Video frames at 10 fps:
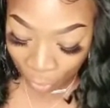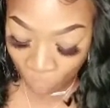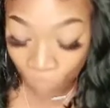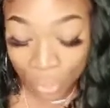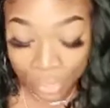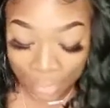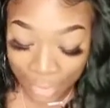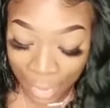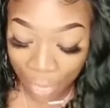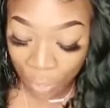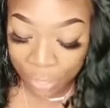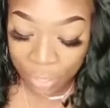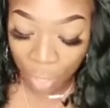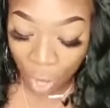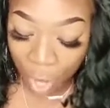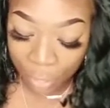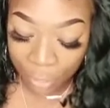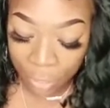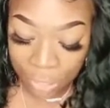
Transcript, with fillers: Well, the style is RL